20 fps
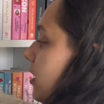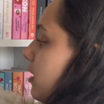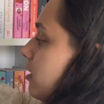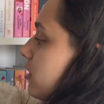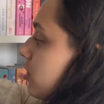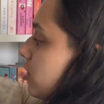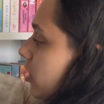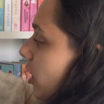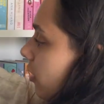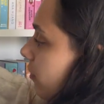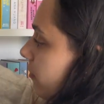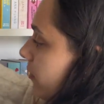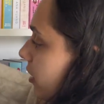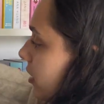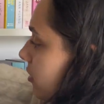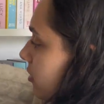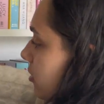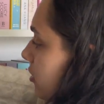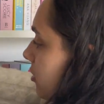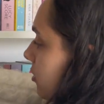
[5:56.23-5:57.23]
this shelf
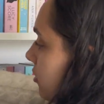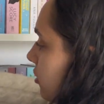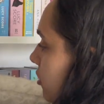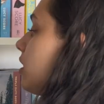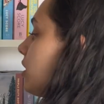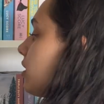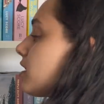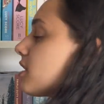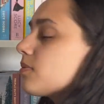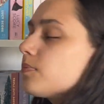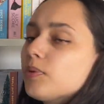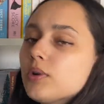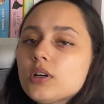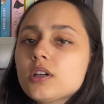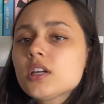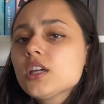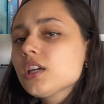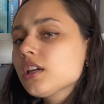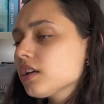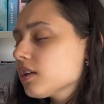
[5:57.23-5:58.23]
is. This book
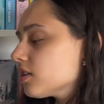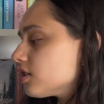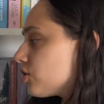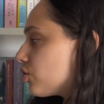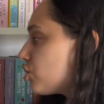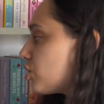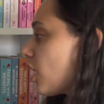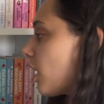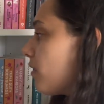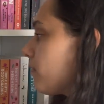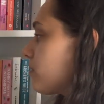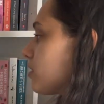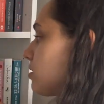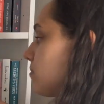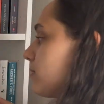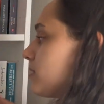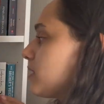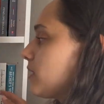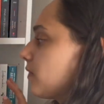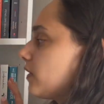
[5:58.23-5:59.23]
shelf
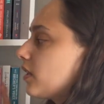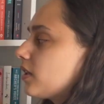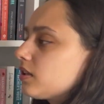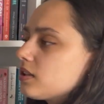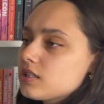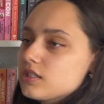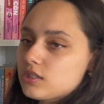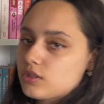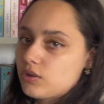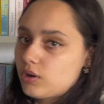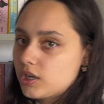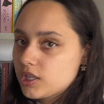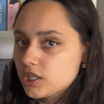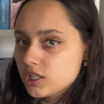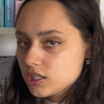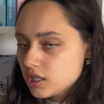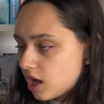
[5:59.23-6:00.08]
specifically is gorgeous.